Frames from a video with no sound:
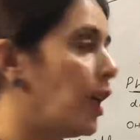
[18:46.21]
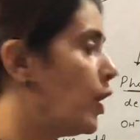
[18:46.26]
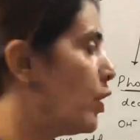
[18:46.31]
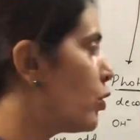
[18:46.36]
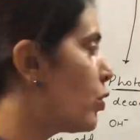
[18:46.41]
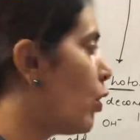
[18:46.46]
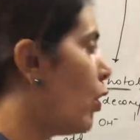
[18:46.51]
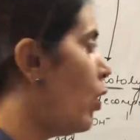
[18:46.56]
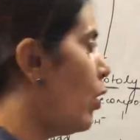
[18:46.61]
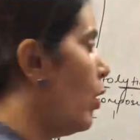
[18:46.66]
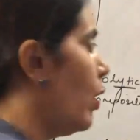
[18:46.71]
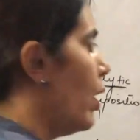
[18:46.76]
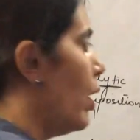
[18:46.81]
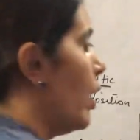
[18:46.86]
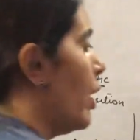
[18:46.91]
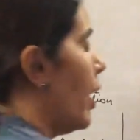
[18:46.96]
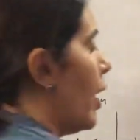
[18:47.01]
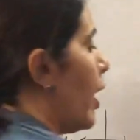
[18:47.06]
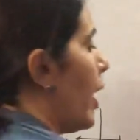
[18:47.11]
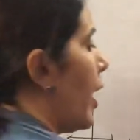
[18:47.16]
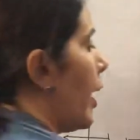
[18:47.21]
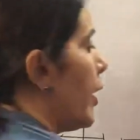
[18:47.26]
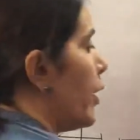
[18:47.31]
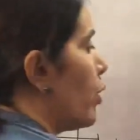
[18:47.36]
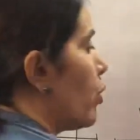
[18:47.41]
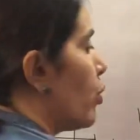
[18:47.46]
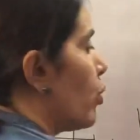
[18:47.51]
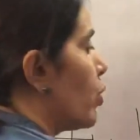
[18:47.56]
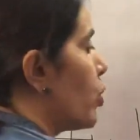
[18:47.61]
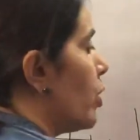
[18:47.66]
So
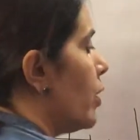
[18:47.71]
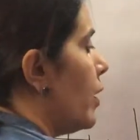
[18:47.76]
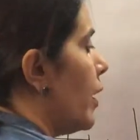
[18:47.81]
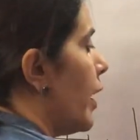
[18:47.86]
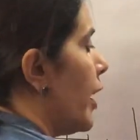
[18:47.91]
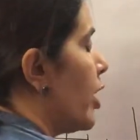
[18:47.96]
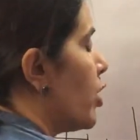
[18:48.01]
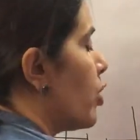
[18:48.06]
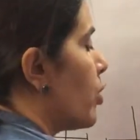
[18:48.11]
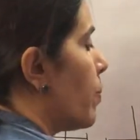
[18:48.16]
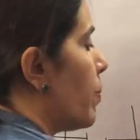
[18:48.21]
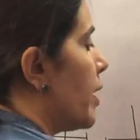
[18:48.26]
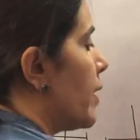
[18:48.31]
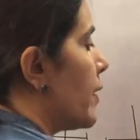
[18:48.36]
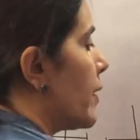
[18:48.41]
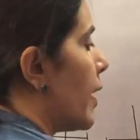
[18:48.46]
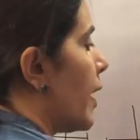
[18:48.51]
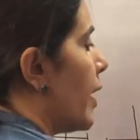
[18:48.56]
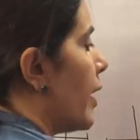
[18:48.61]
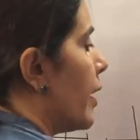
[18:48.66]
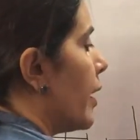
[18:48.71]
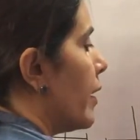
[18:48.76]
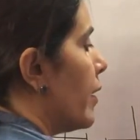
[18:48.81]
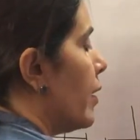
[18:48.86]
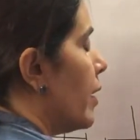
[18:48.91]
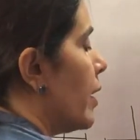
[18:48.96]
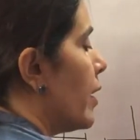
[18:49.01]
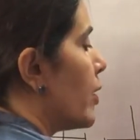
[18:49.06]
hydrogen H plus ion